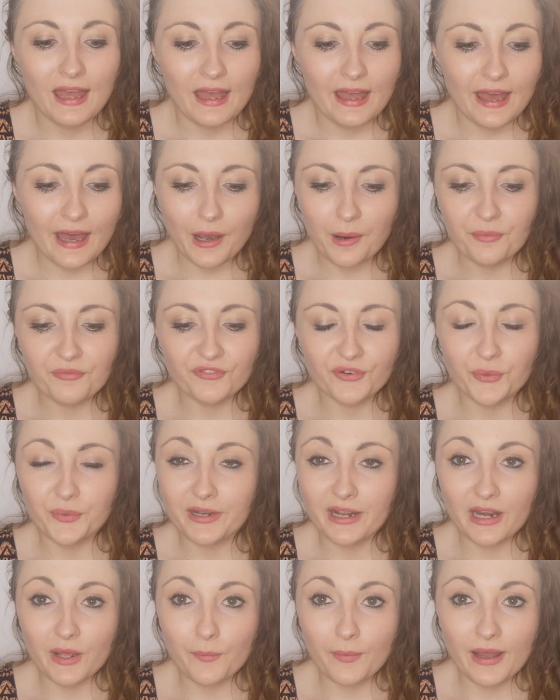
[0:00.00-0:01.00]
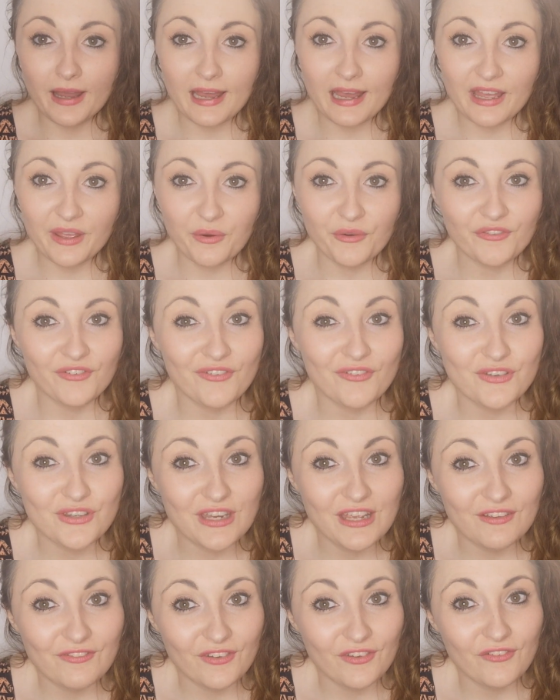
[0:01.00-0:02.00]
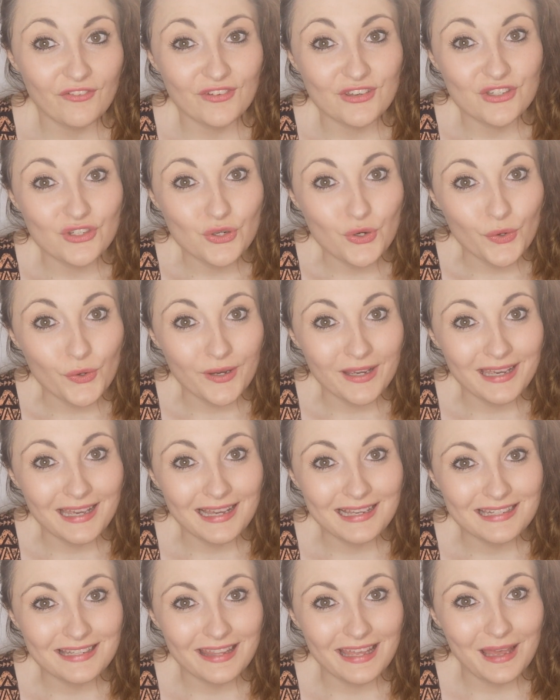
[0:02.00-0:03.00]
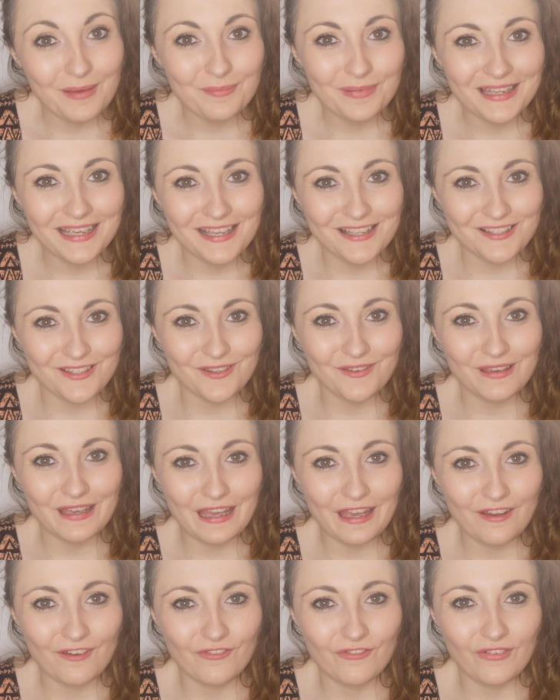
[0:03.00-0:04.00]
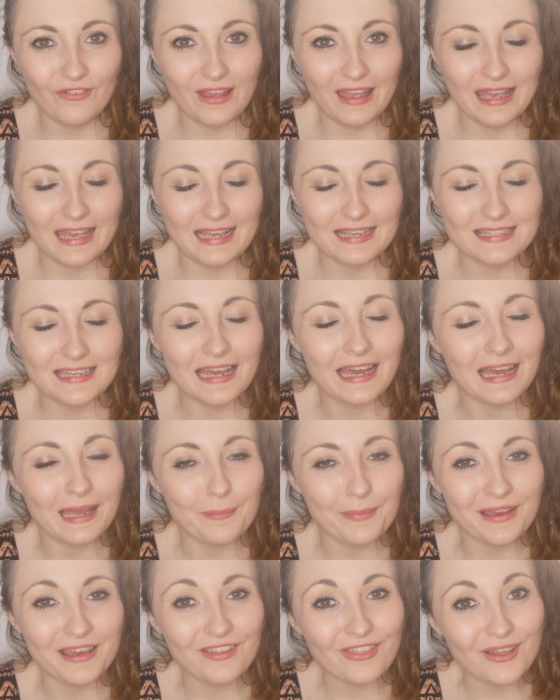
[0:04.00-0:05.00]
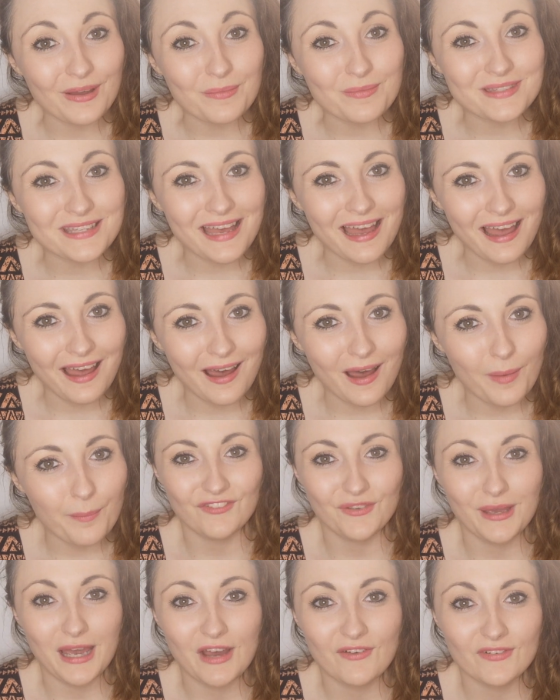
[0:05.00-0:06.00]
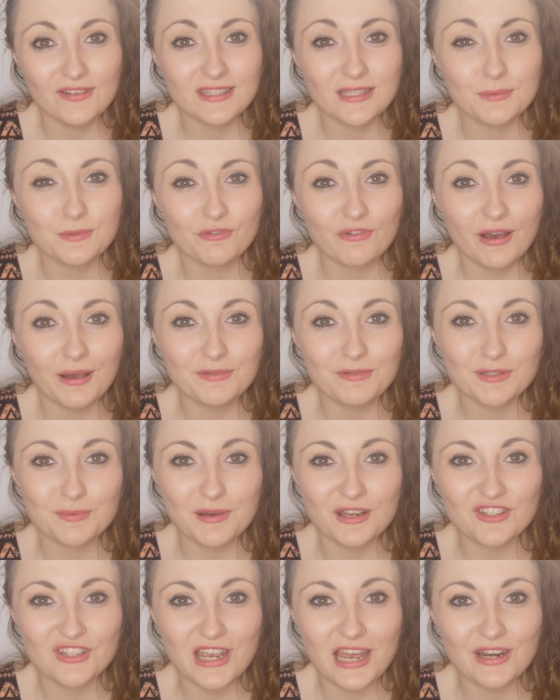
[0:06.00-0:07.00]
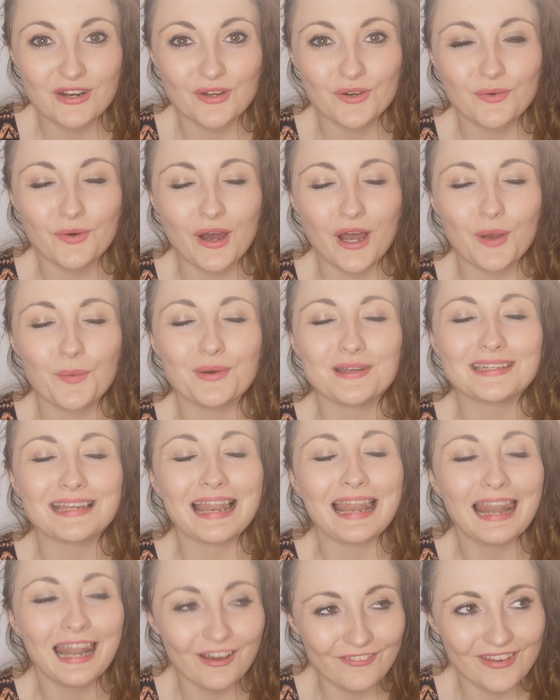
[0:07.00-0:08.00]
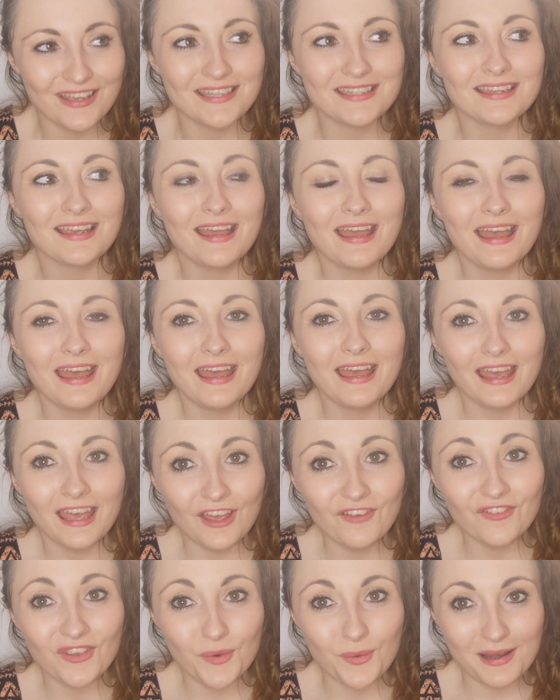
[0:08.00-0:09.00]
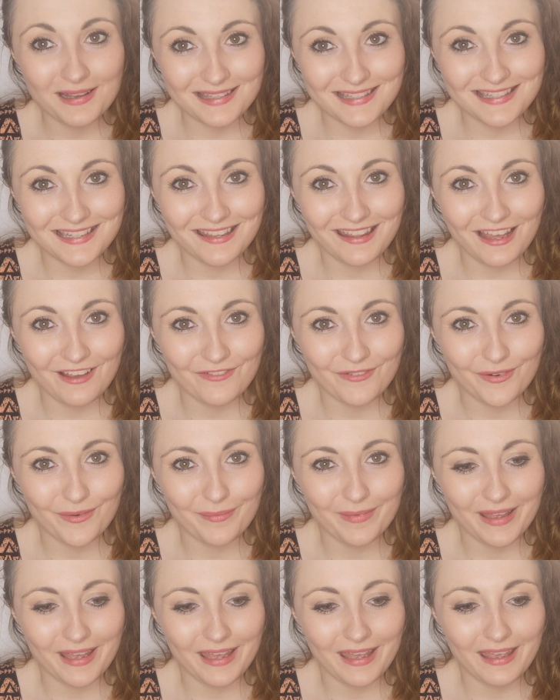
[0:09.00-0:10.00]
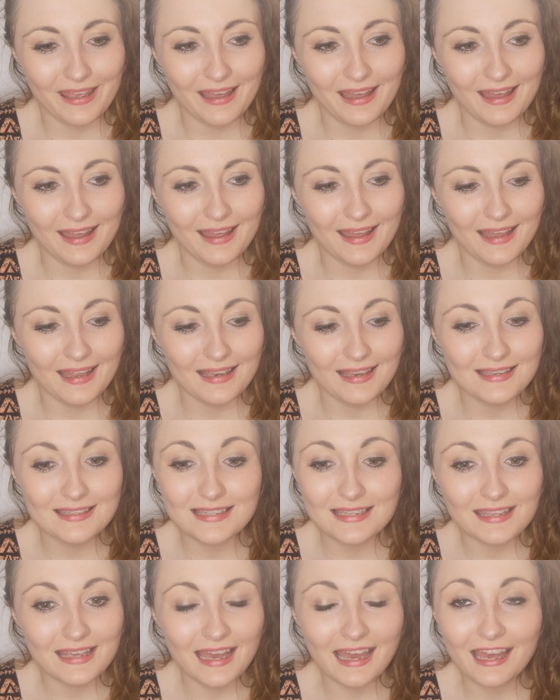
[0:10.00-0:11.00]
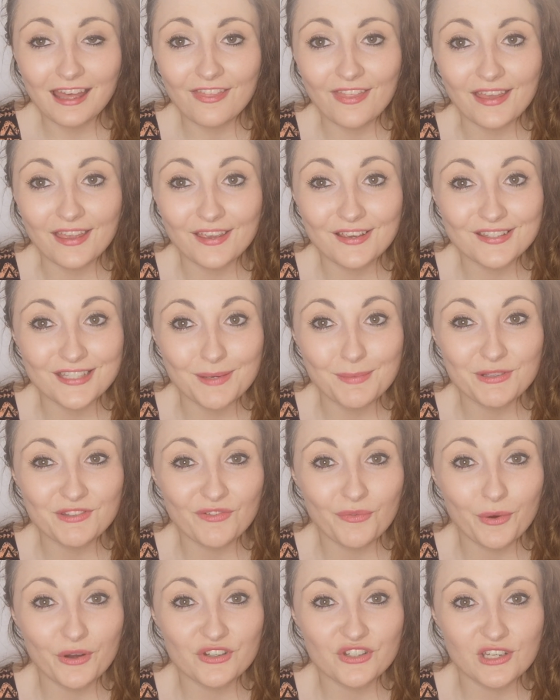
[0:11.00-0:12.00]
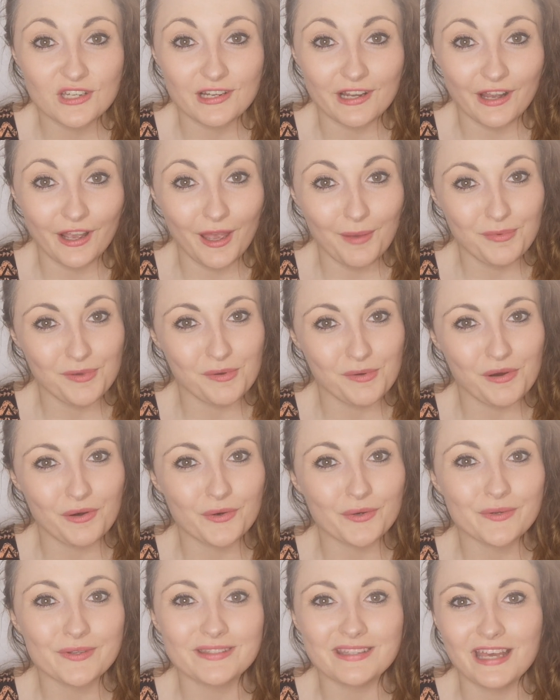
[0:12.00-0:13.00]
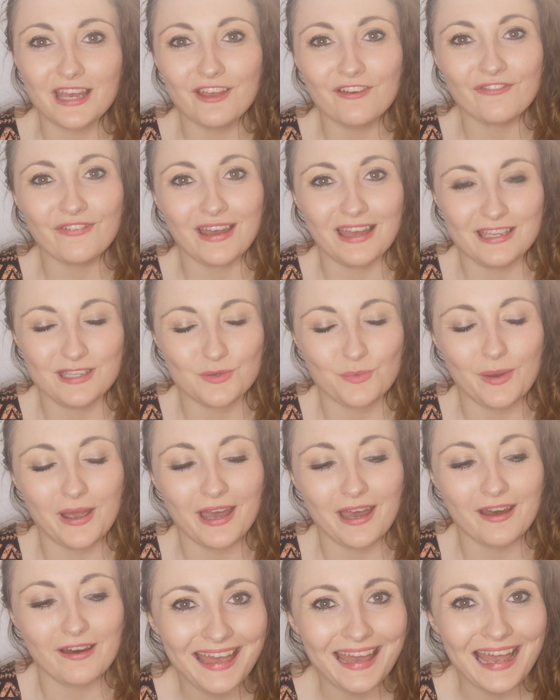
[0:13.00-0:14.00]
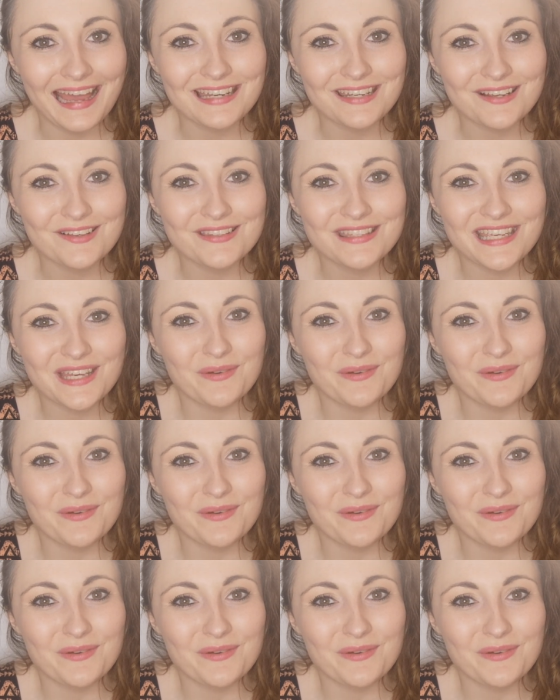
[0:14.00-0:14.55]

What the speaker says: helpful in any way, or if you've enjoyed, then please do give it a big thumbs up. If you haven't subscribed to my channel, I would love it if you were to do that for me. And yeah, thank you so much for watching. I hope you are all safe and well, and I'll see you